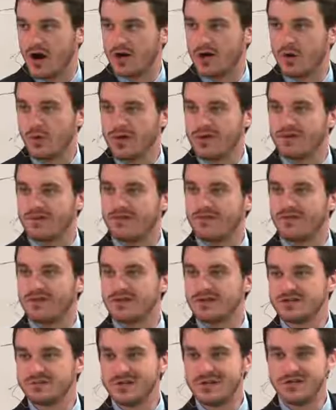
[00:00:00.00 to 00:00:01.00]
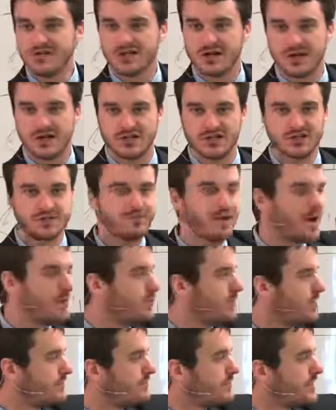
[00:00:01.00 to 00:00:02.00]
are going to first be judged by
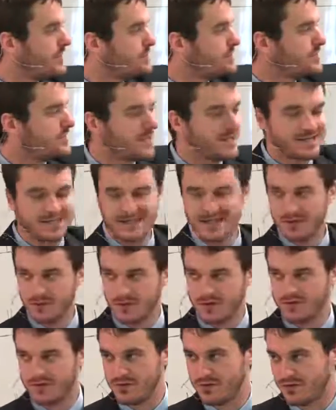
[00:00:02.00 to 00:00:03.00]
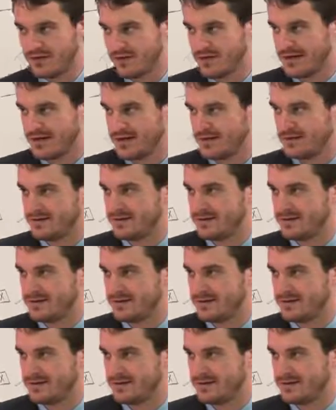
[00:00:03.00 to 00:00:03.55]
Revelation 18, 1 through 3.